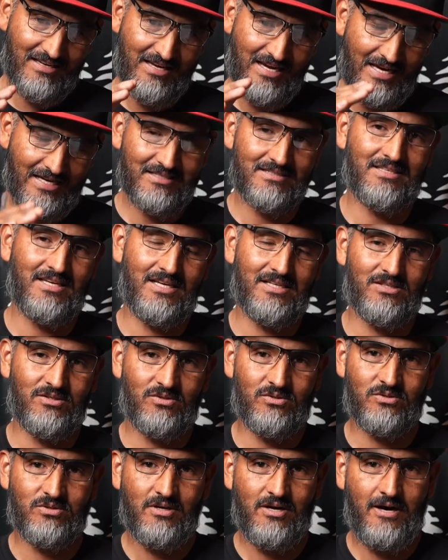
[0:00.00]
aid
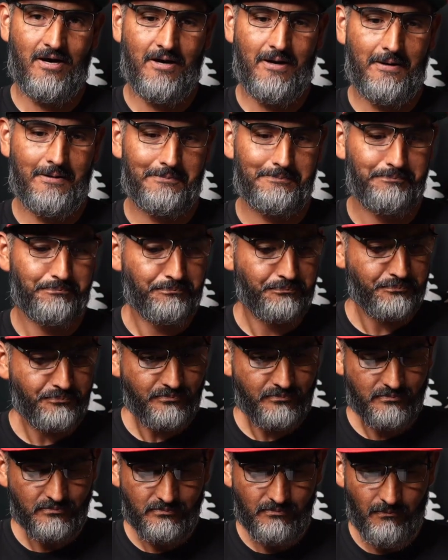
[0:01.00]
stations.
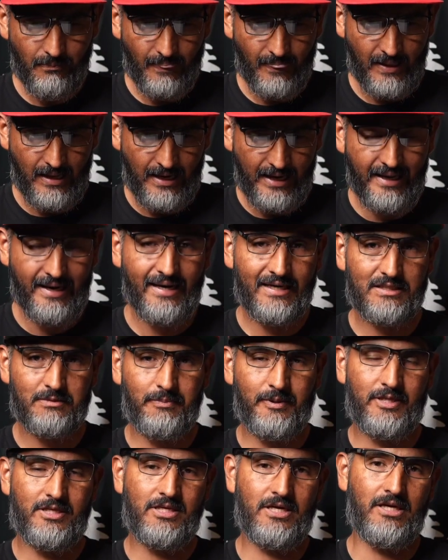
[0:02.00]

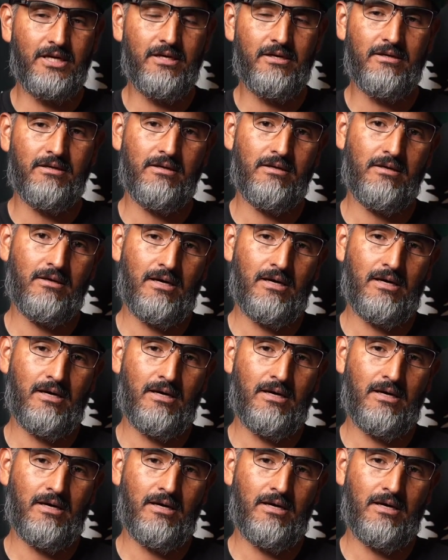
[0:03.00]
NXPT